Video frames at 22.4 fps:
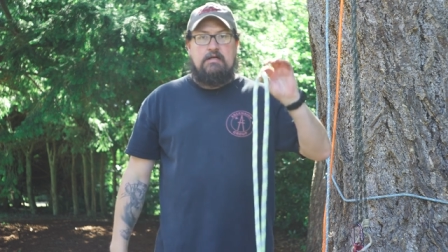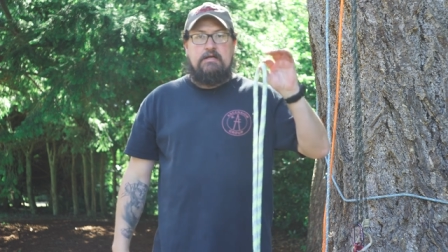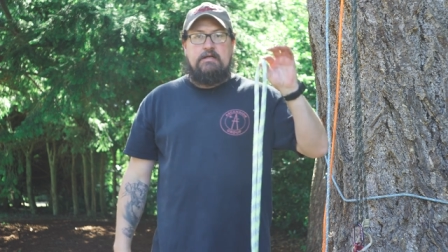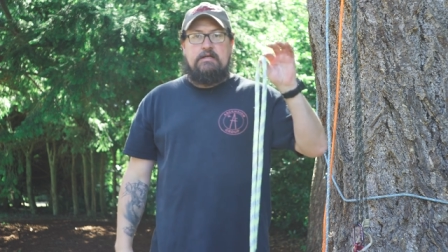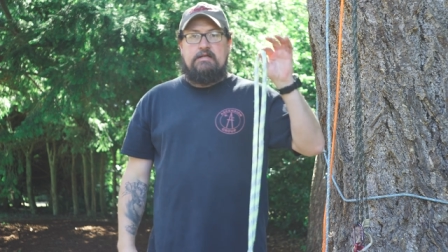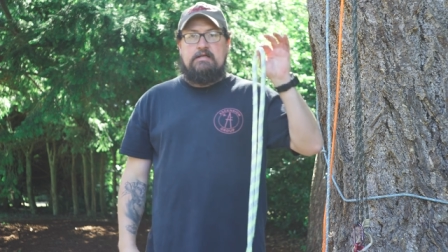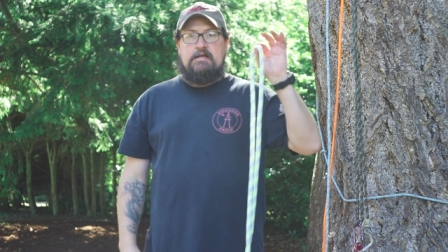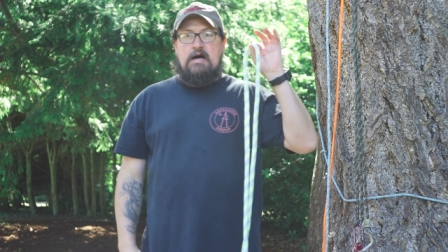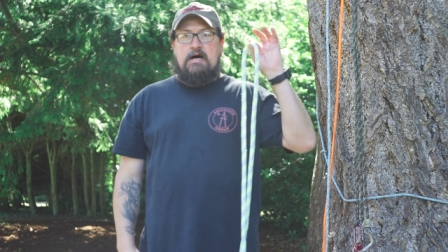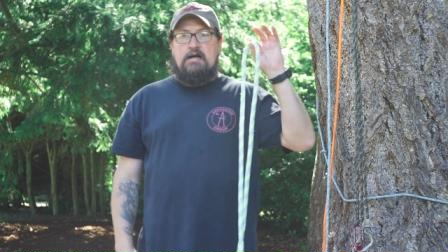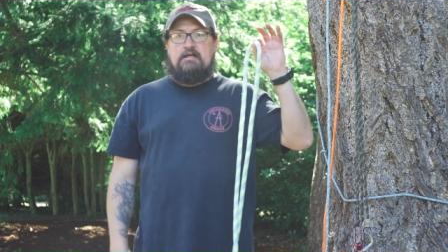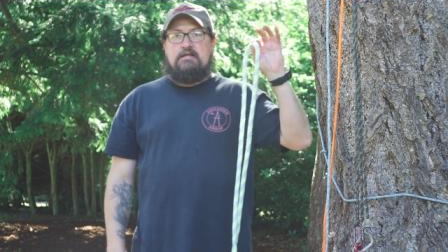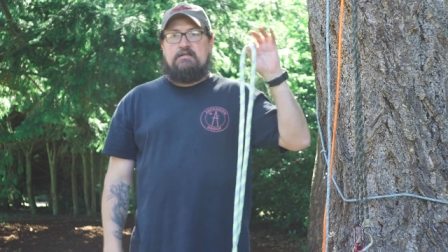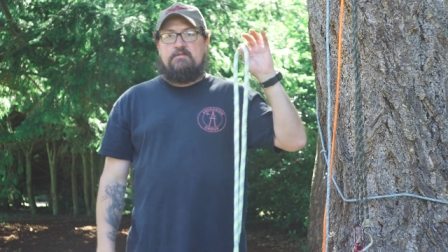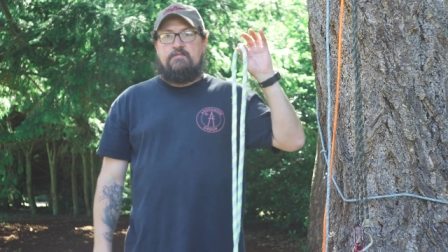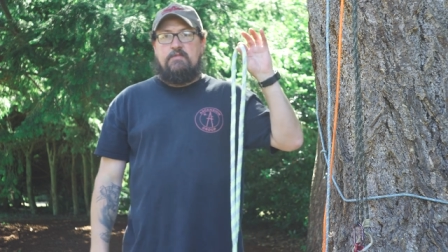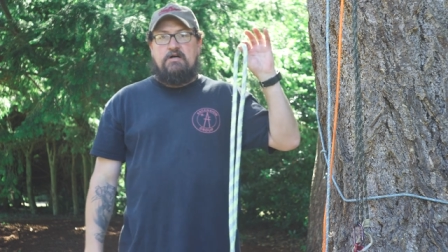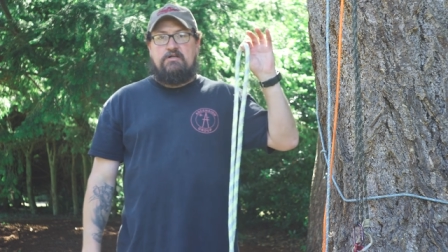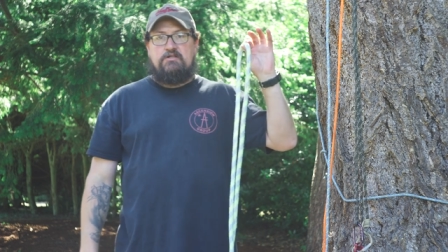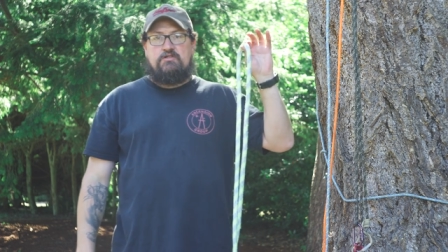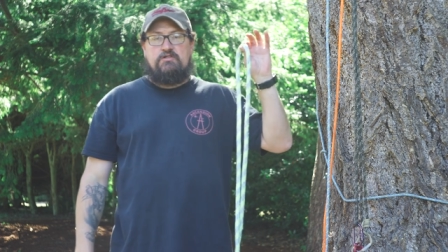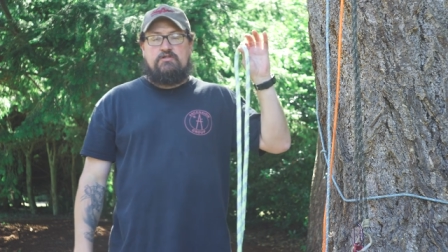Not as
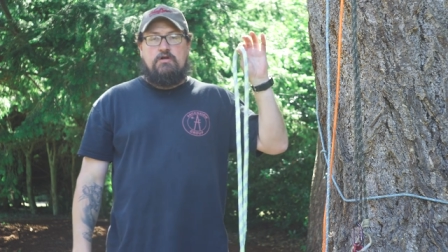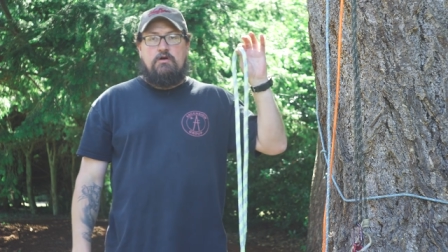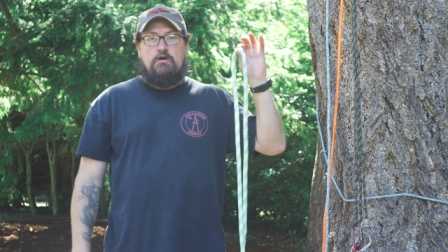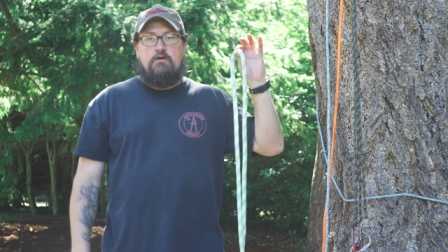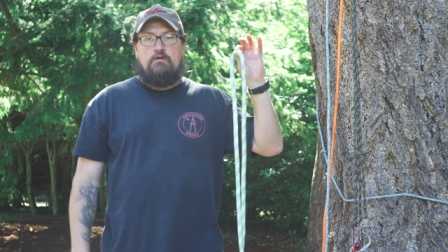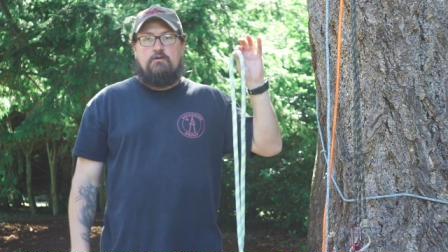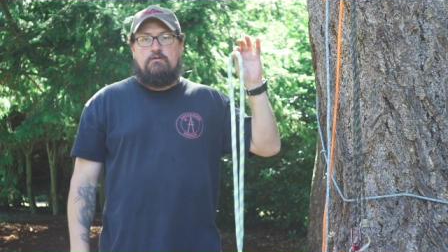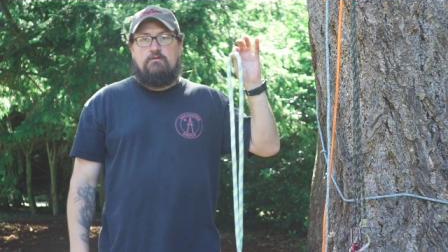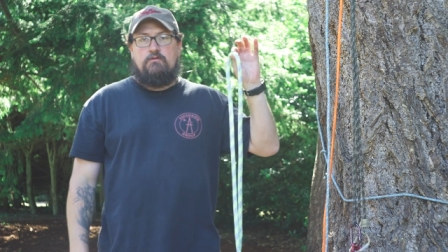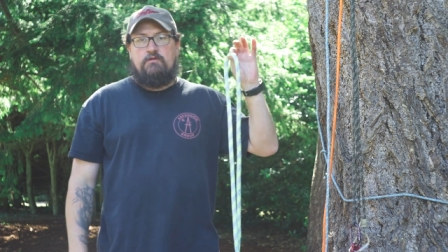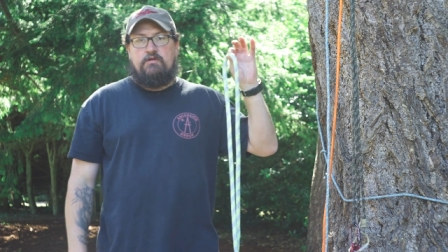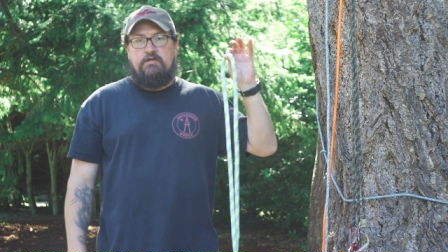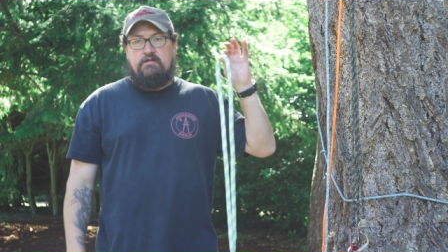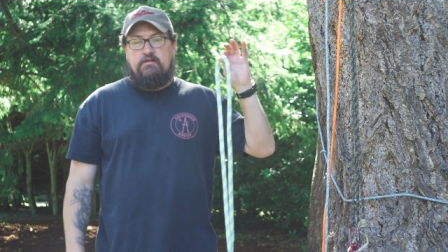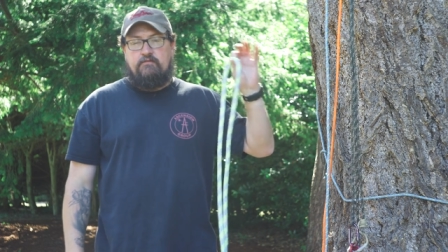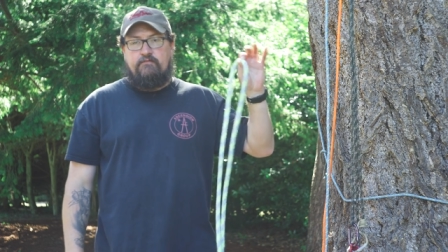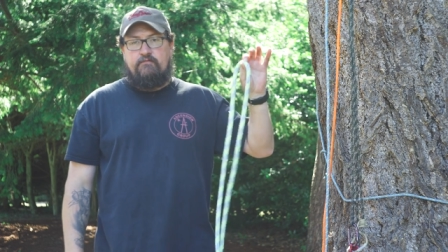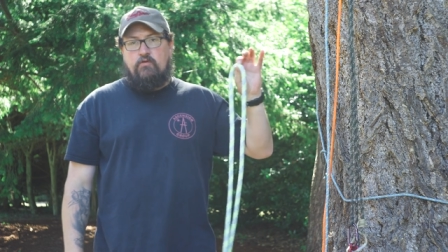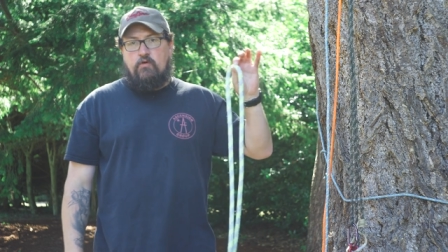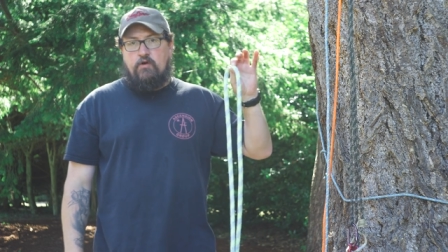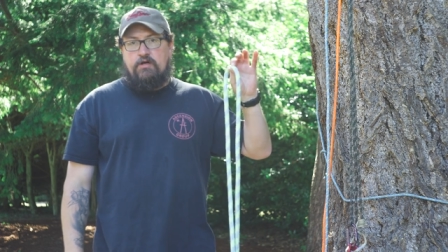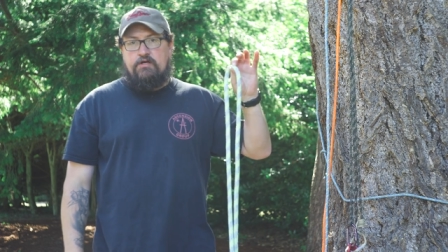much so in
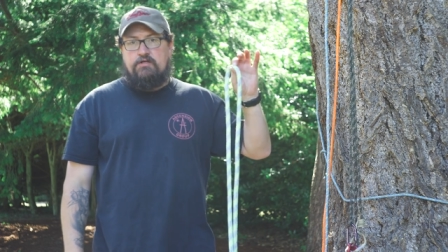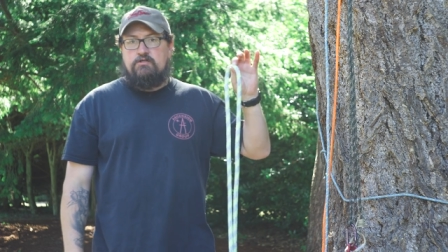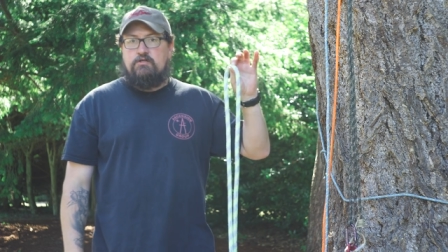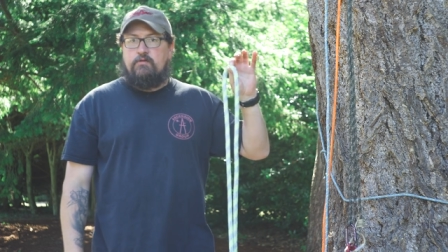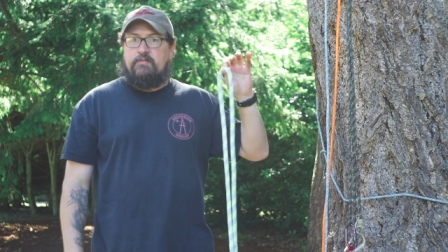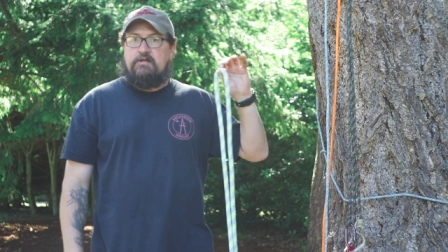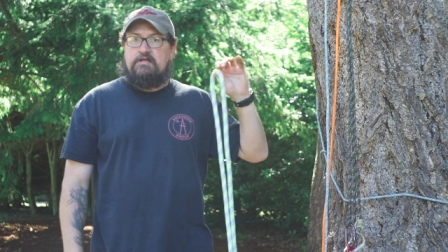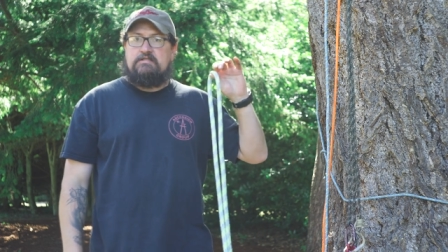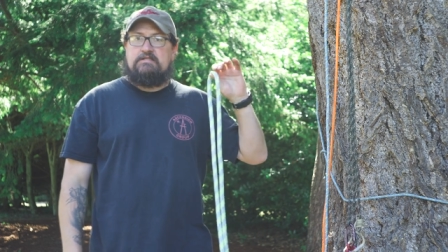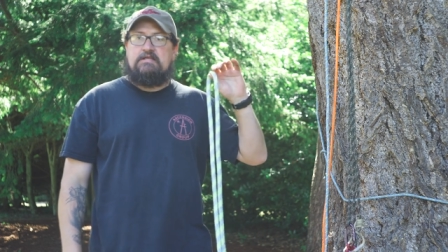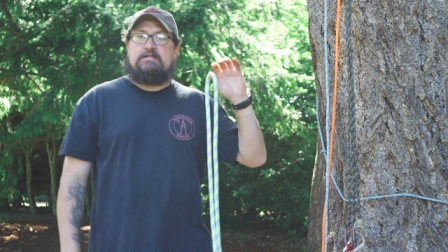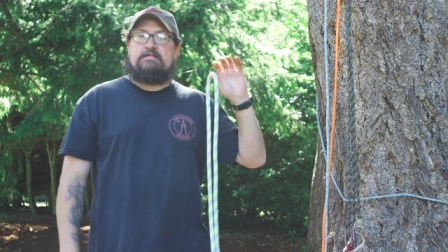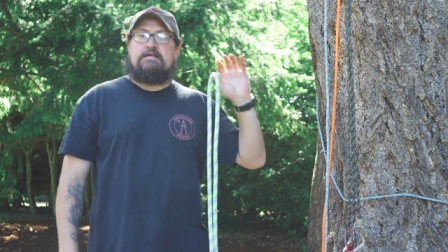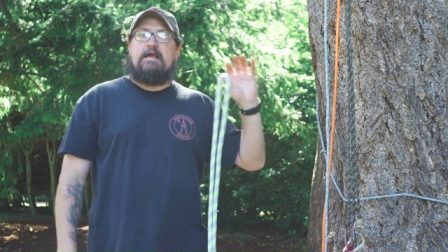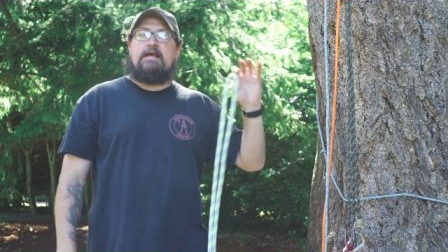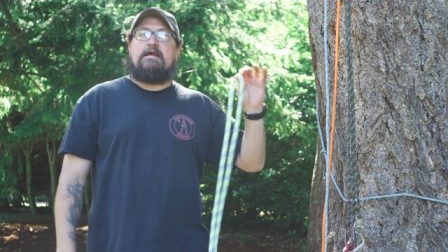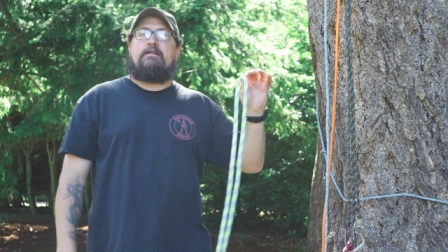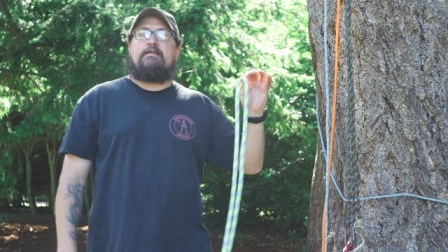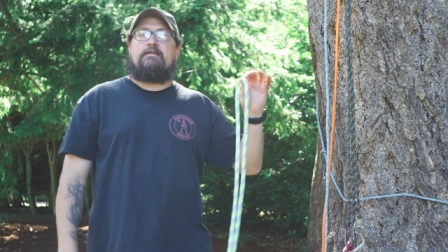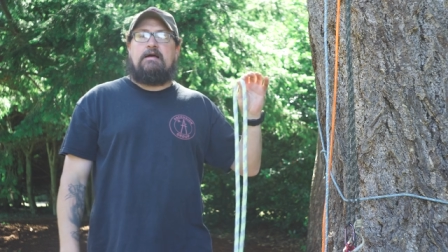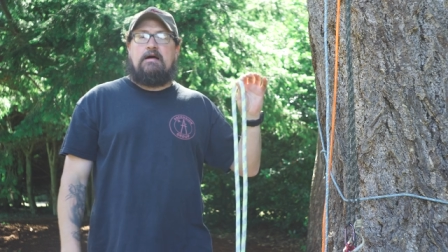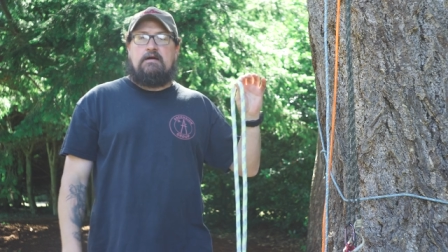the Voyager because it's
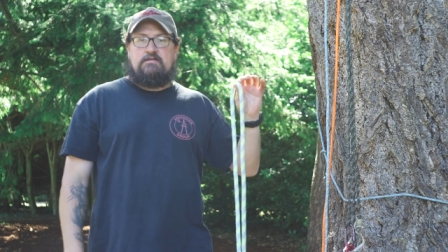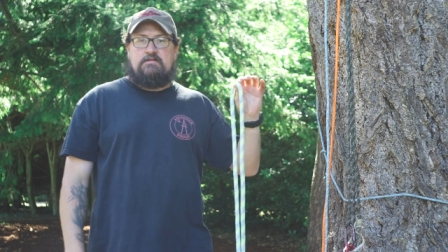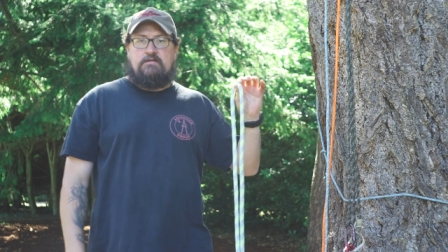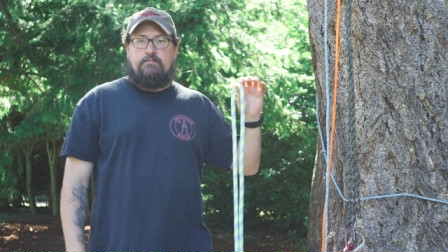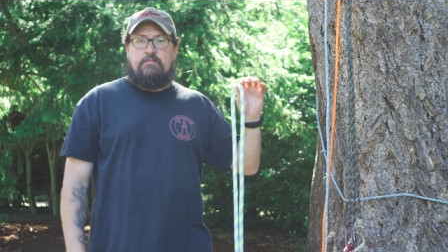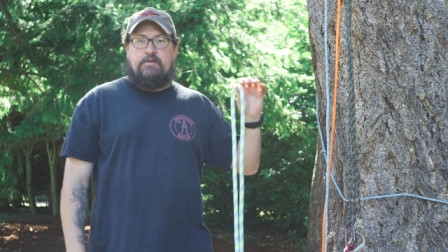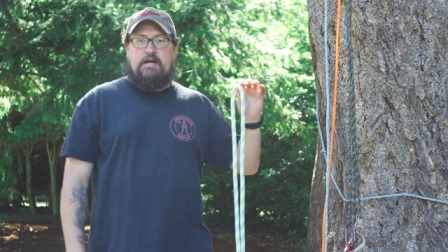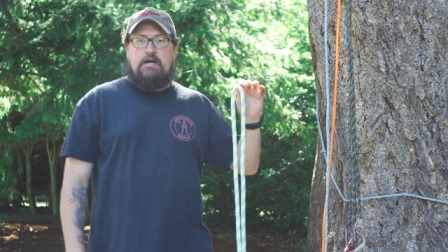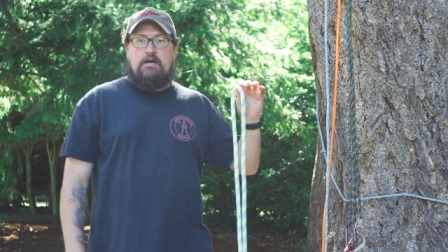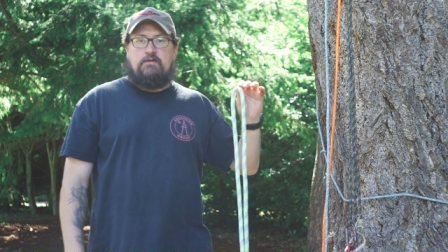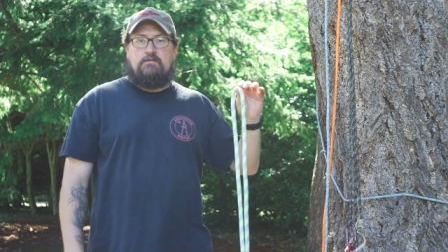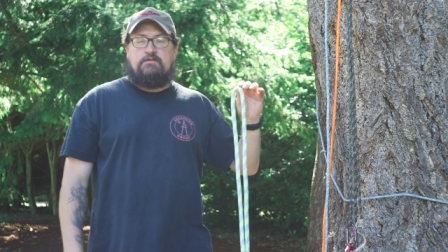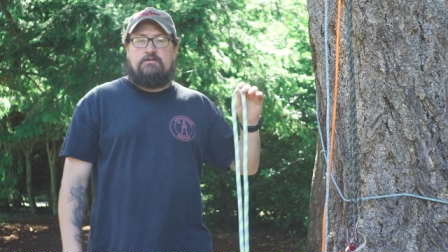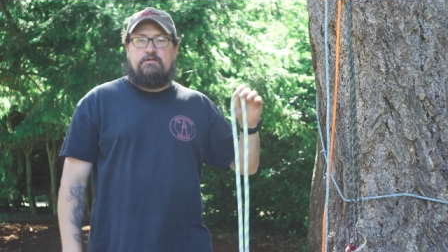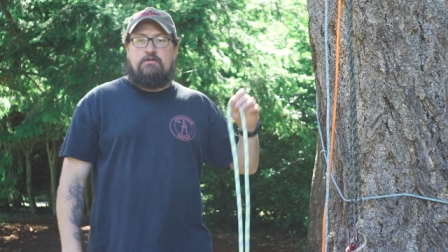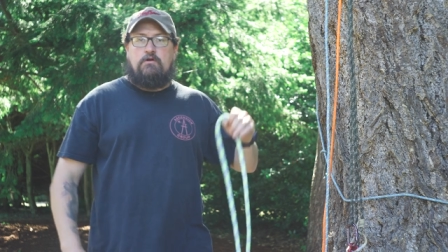8,000 pounds.